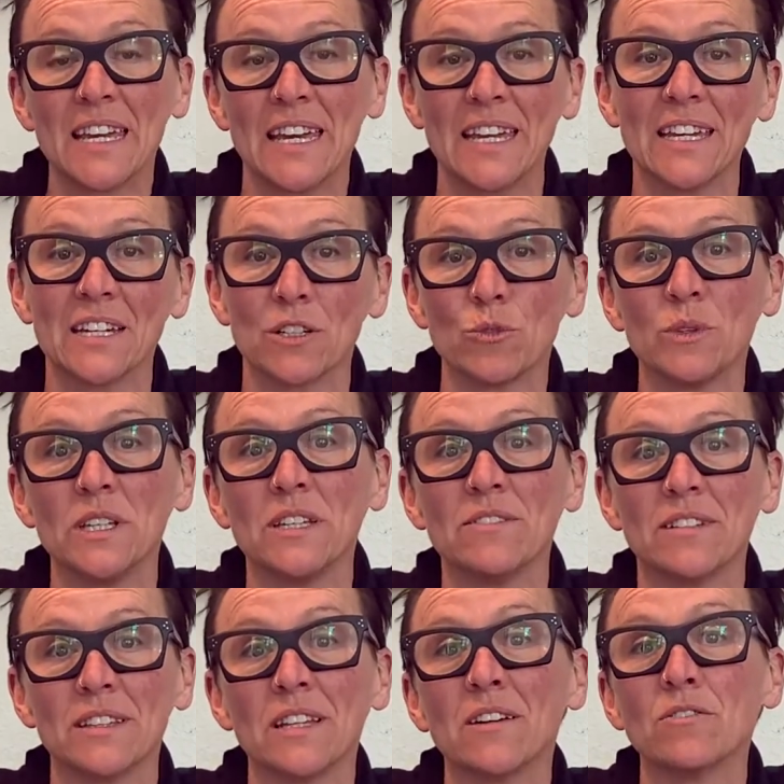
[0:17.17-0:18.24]
and we
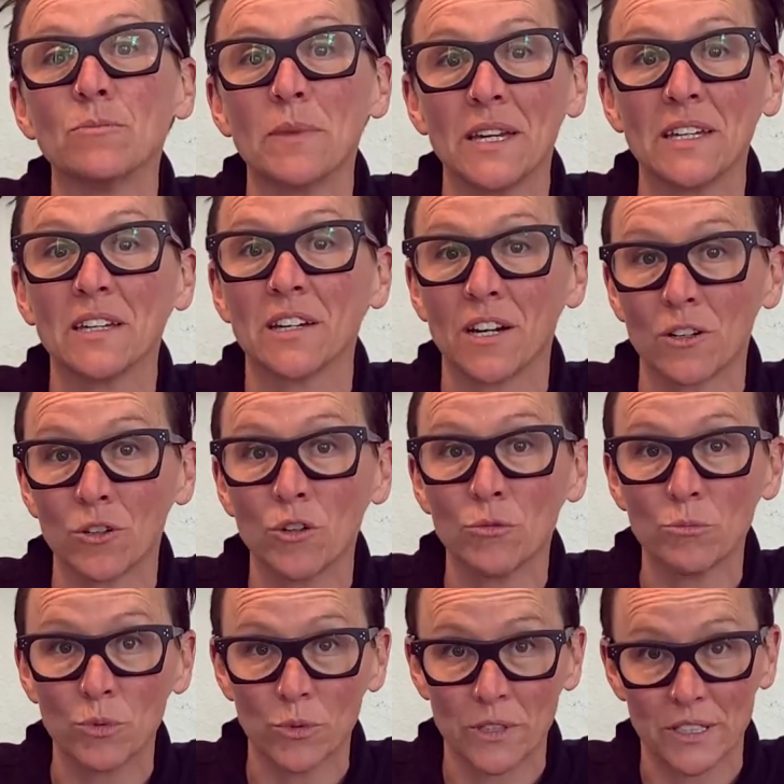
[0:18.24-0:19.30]
even love making our
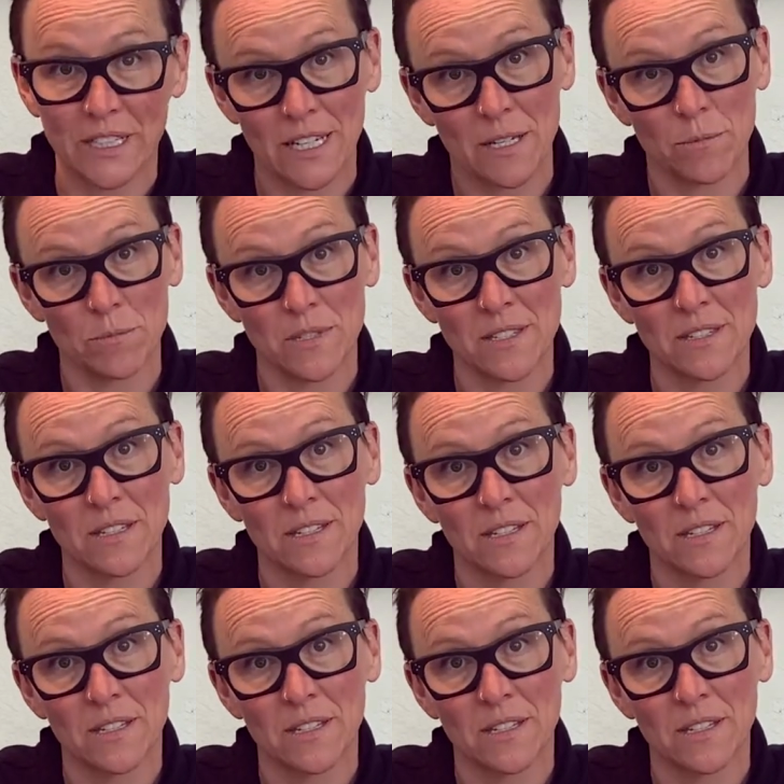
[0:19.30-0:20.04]
own board games.